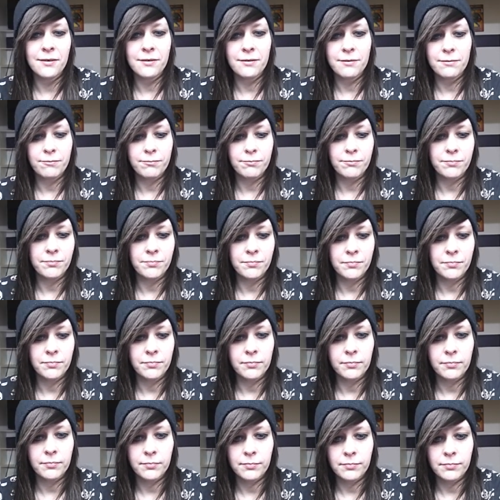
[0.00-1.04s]

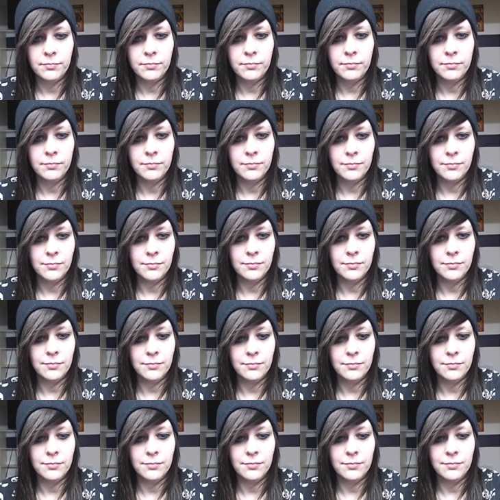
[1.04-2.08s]

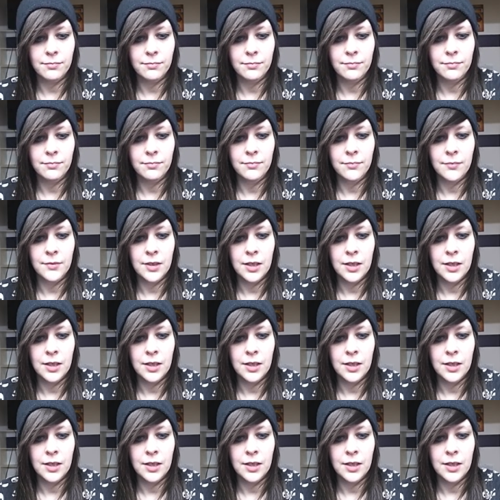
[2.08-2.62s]
Nothing is said.